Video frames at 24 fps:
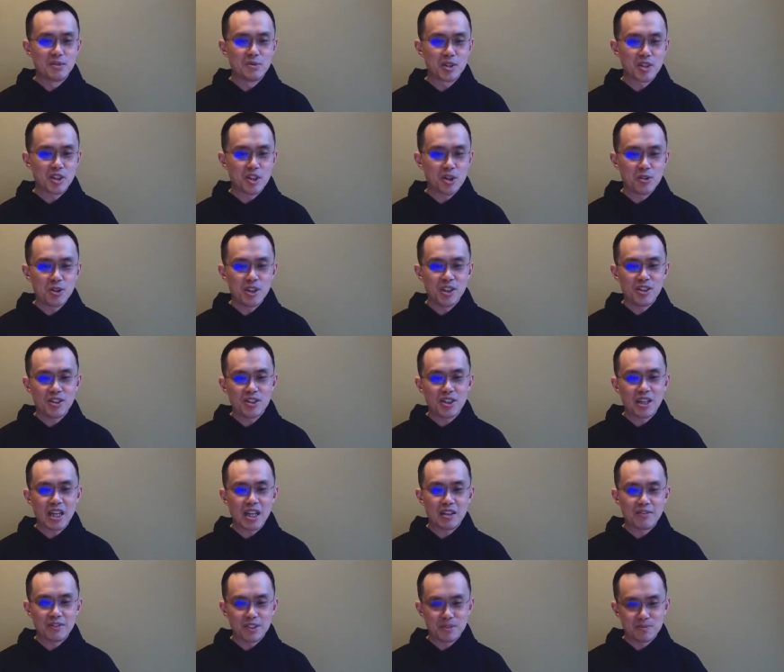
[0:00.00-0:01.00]
with coding, you
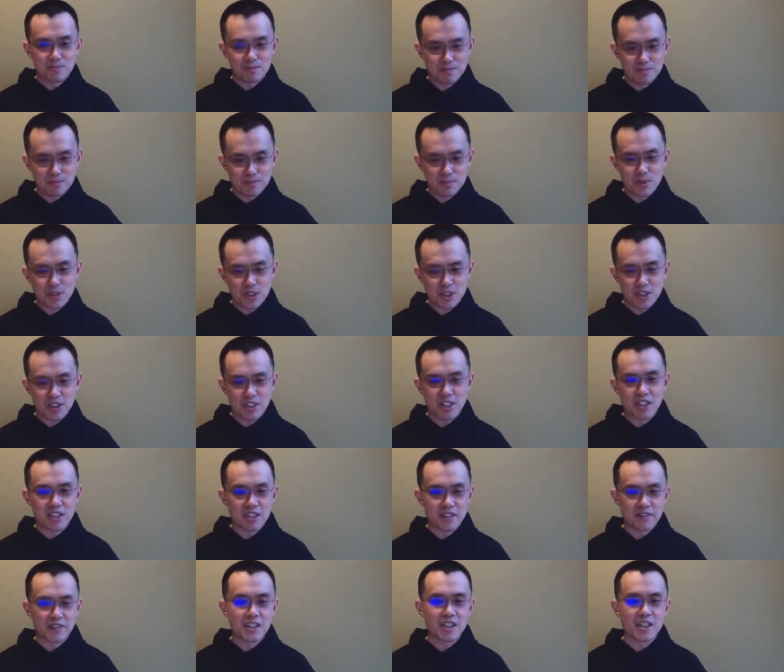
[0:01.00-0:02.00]
gotta have a
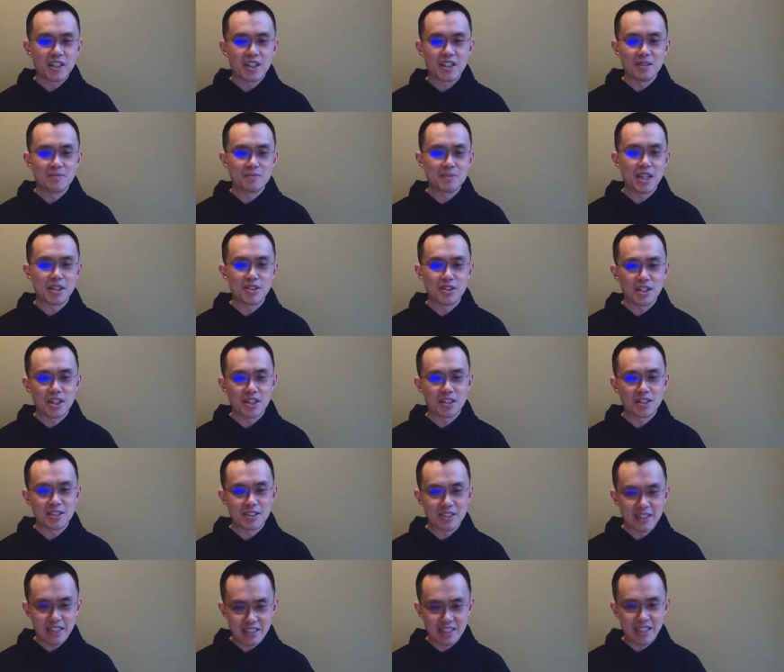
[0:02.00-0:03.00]
chunk of time that you
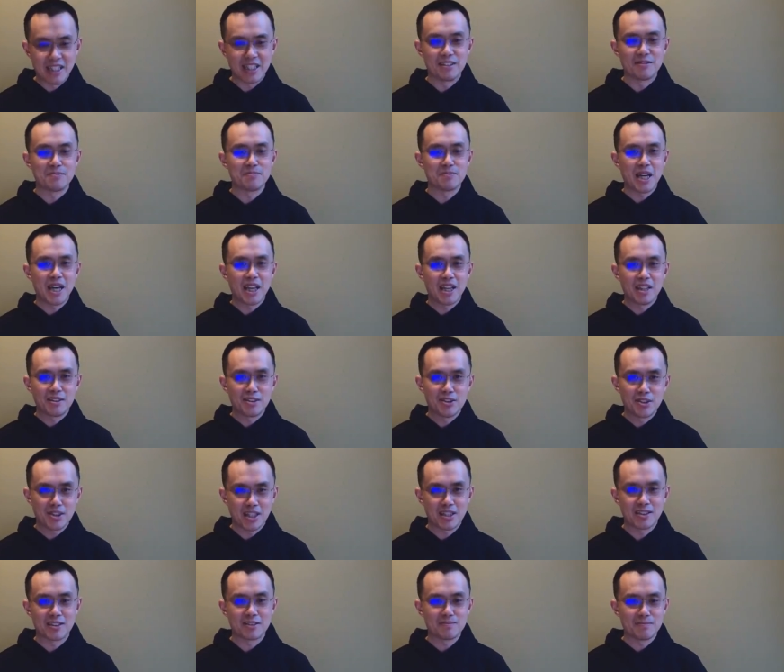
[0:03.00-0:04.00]
gotta sit down
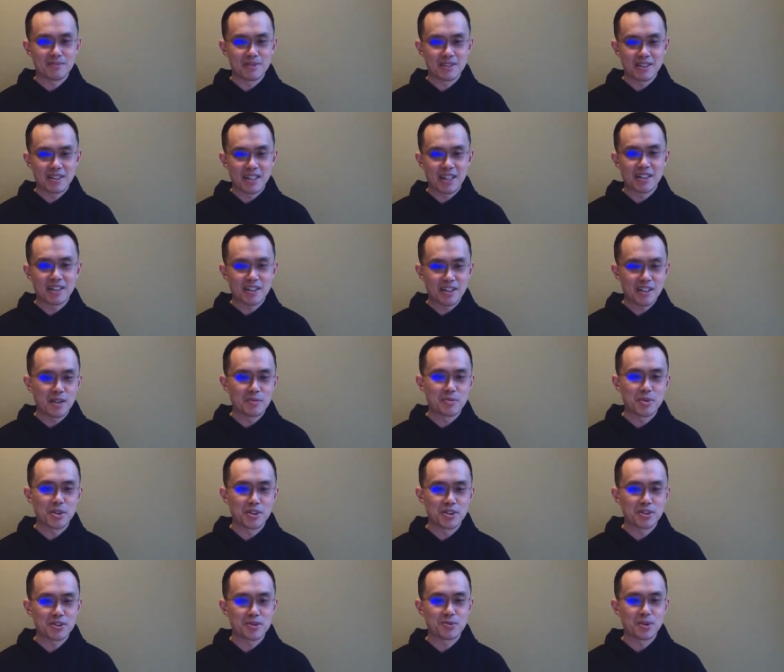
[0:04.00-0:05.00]
and look at a stare at a
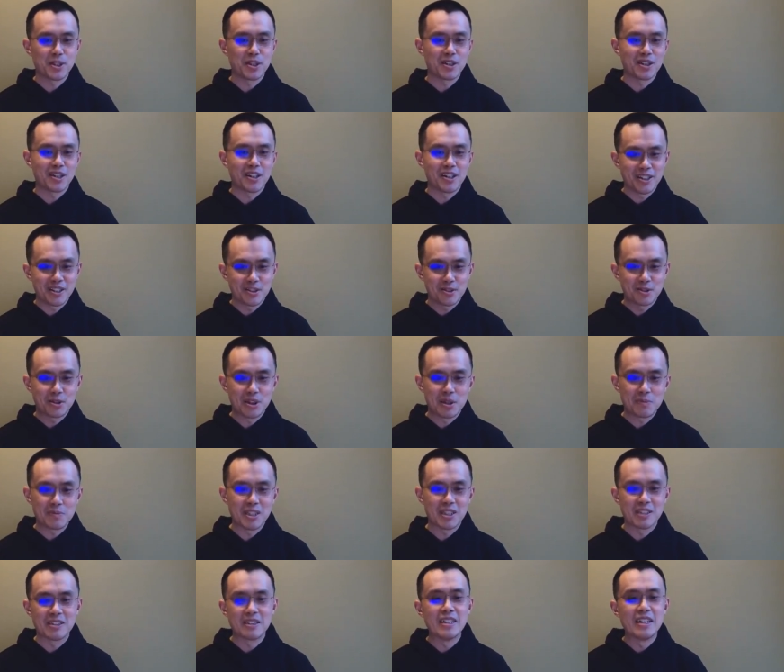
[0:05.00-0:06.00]
computer screen
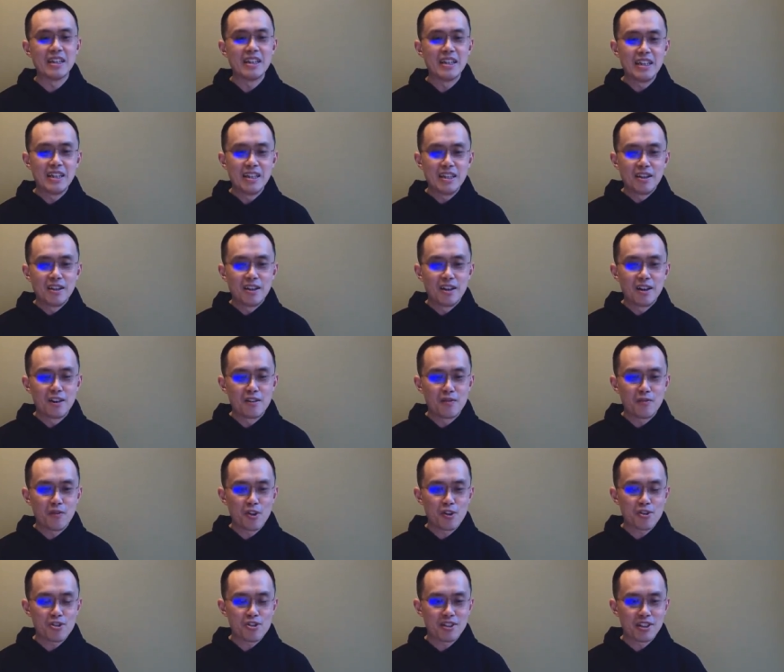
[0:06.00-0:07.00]
uninterrupted.
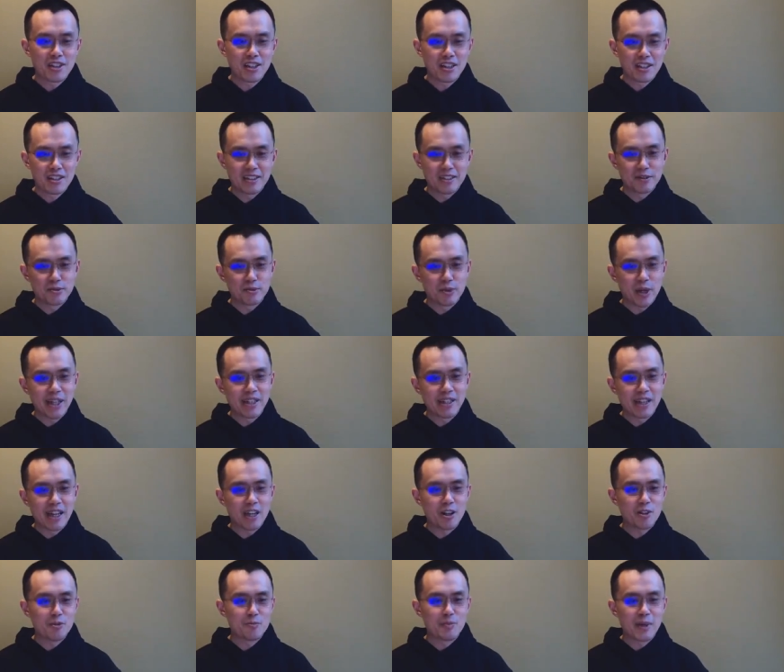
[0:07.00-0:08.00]
Unfortunately,
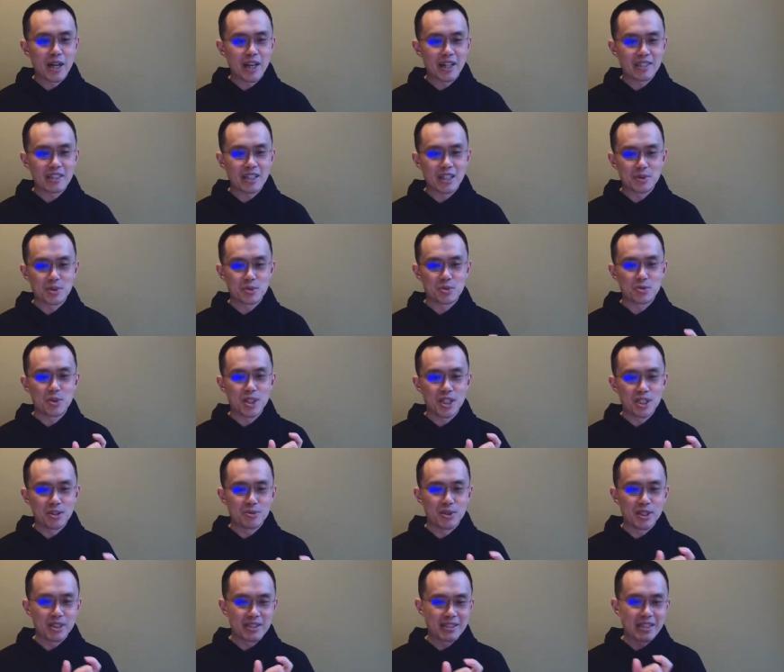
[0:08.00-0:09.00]
right now my time is
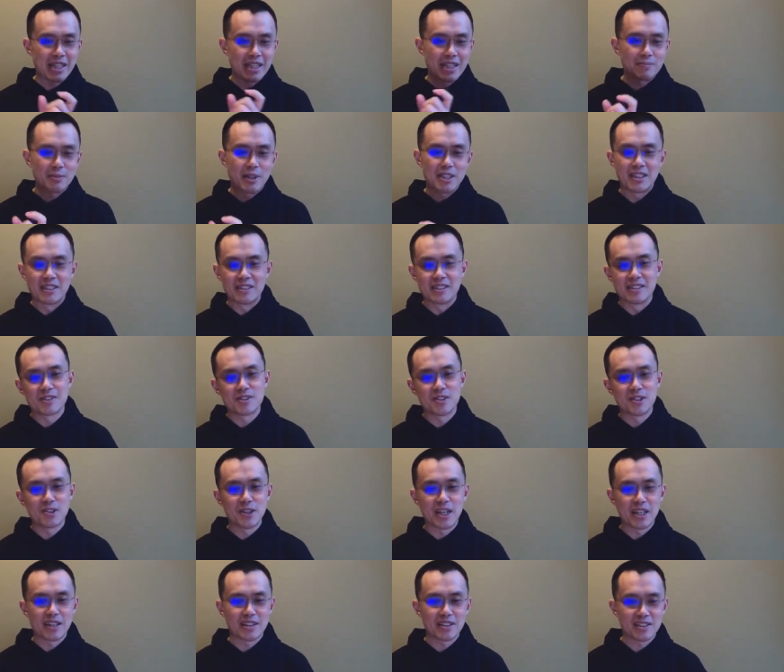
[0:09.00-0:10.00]
really really segmented.
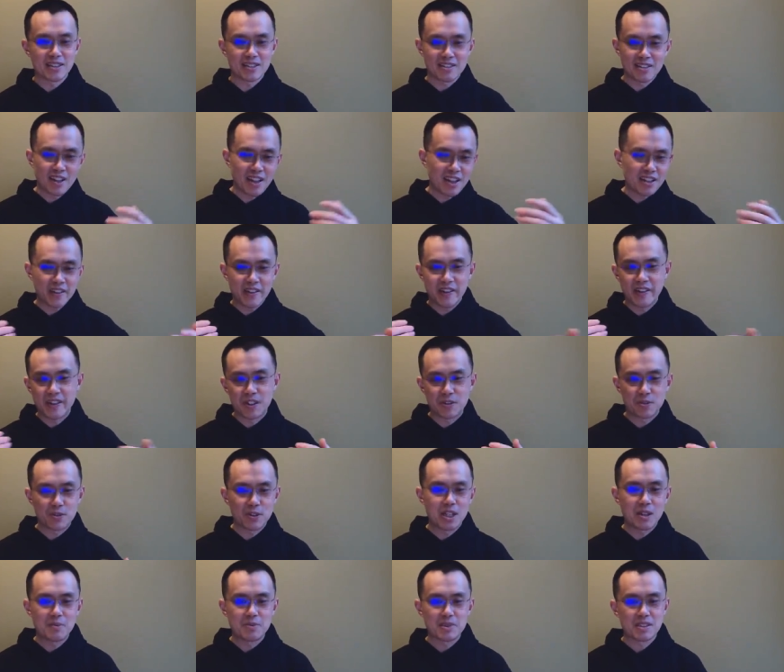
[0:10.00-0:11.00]
So like there's a lot of
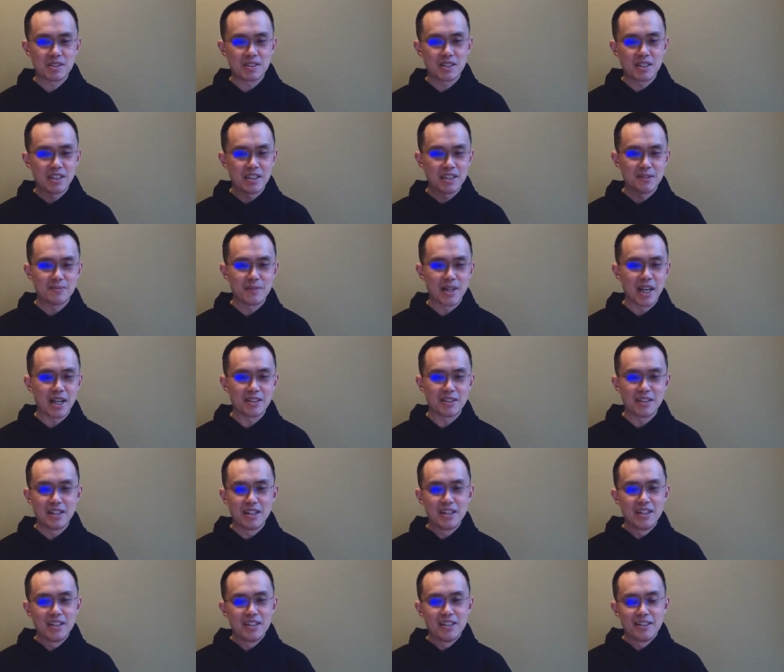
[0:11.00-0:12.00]
interrupts. Um,
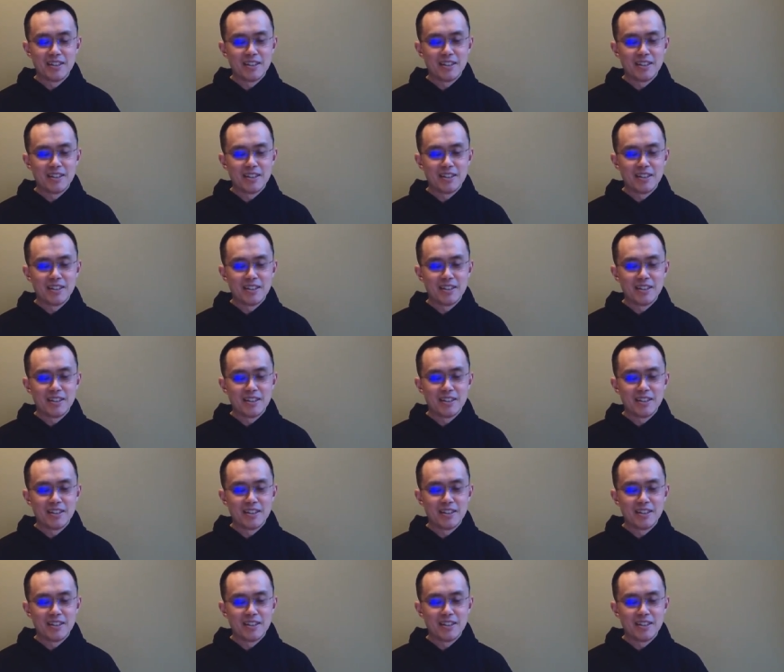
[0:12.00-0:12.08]
I,